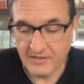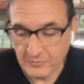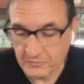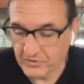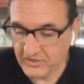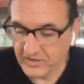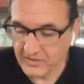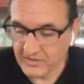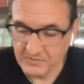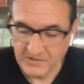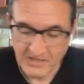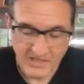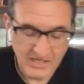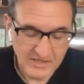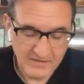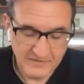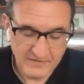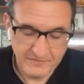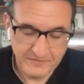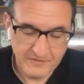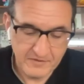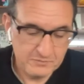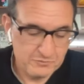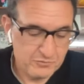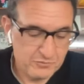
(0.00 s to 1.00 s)
you bring up a lot of
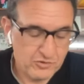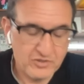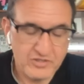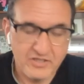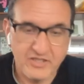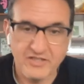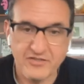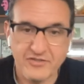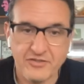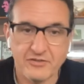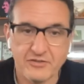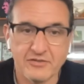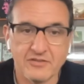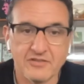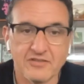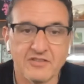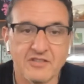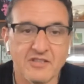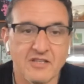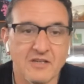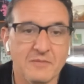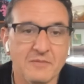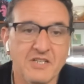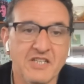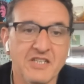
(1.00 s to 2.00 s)
important issues.
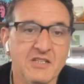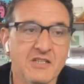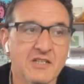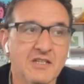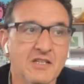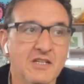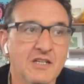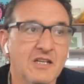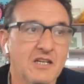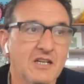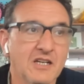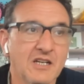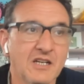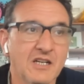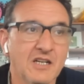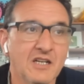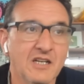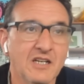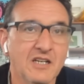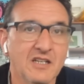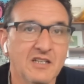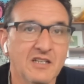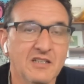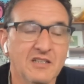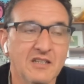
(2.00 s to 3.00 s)
I mean, uh,
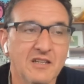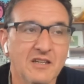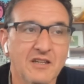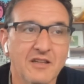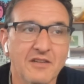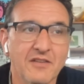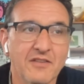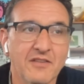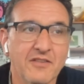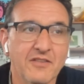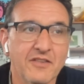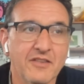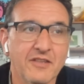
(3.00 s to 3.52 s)
uh,